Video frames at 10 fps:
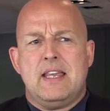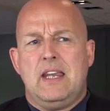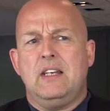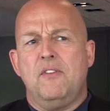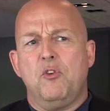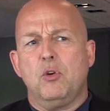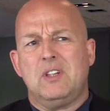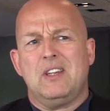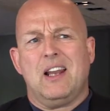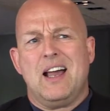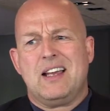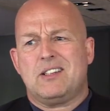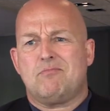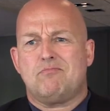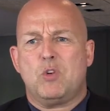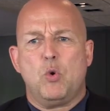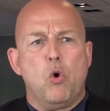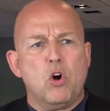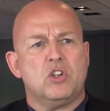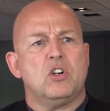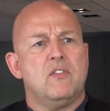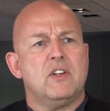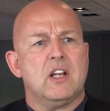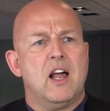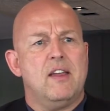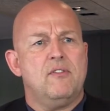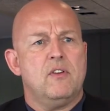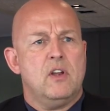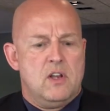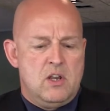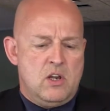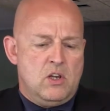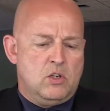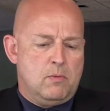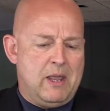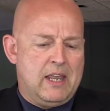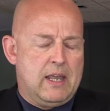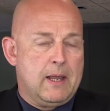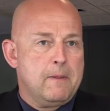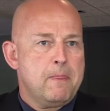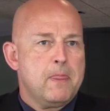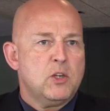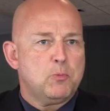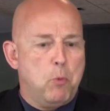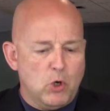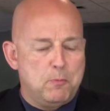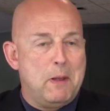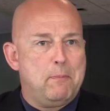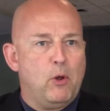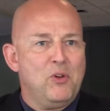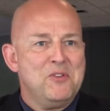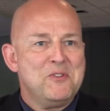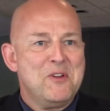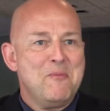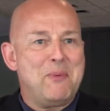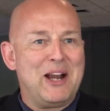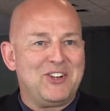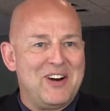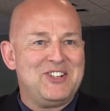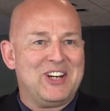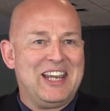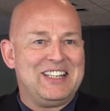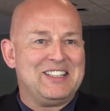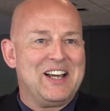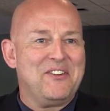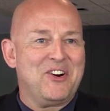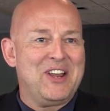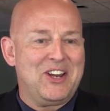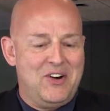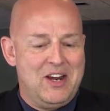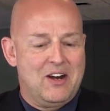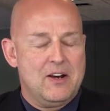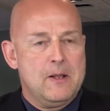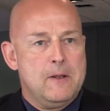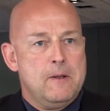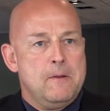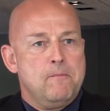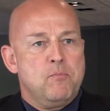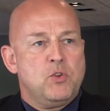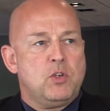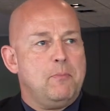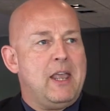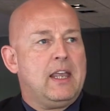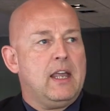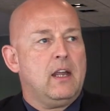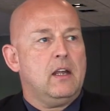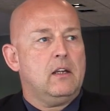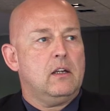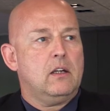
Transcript: He devoted the last quarter of his life to making sports people better educated to have a great career, to making